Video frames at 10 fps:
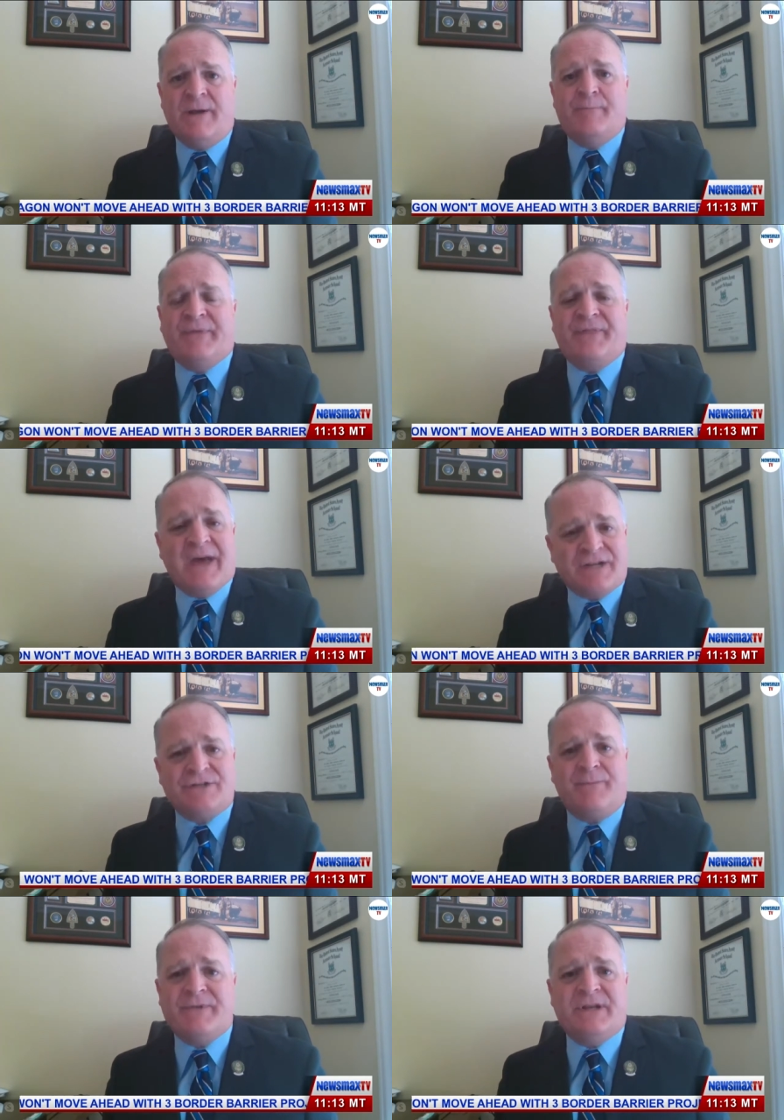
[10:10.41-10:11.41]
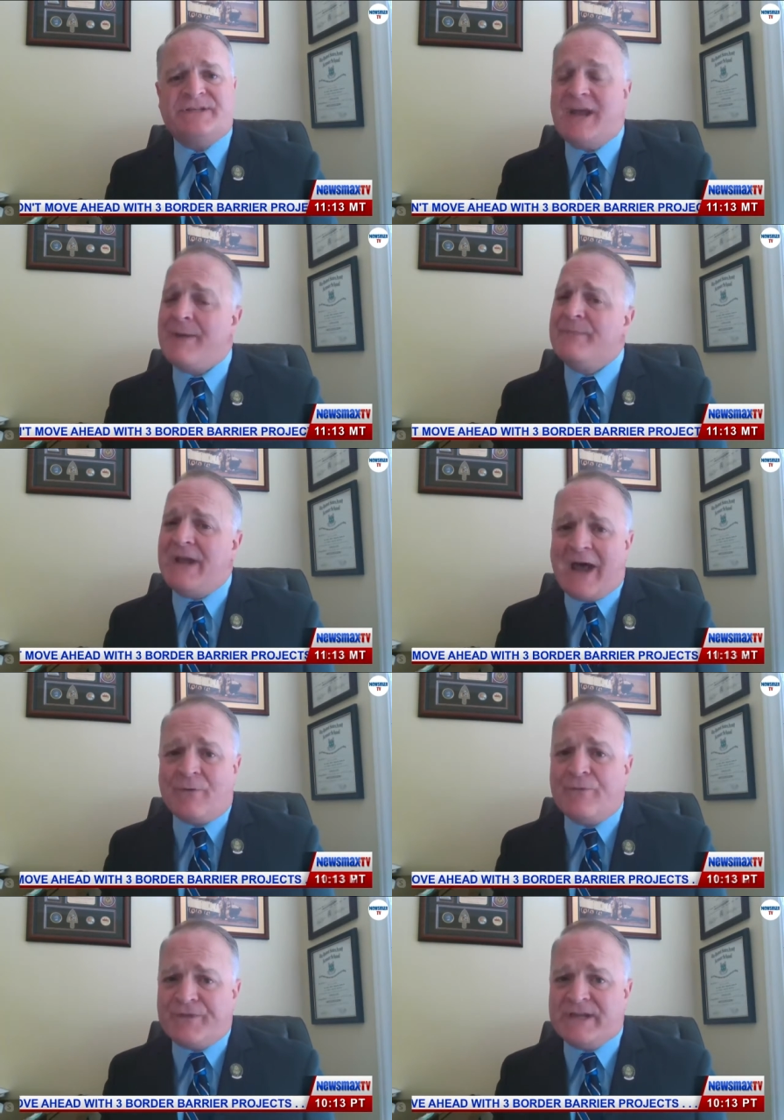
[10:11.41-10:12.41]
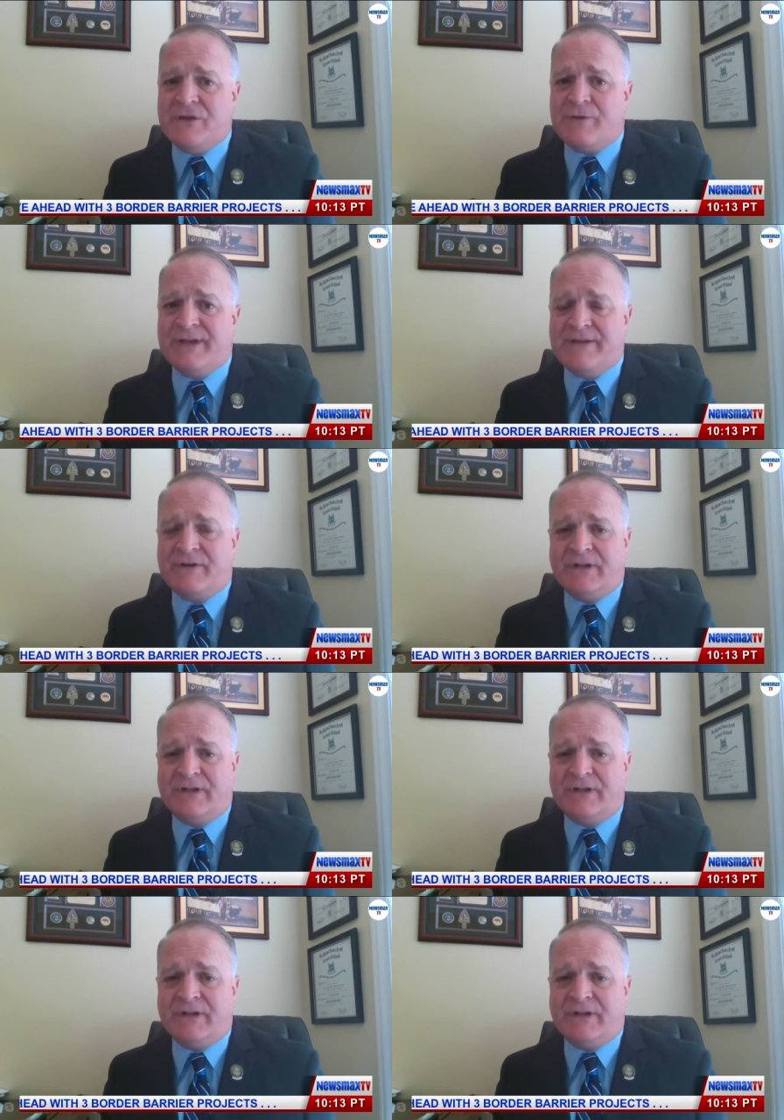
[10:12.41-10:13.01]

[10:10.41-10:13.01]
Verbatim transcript: But that is something that needs to happen. I don't think you can even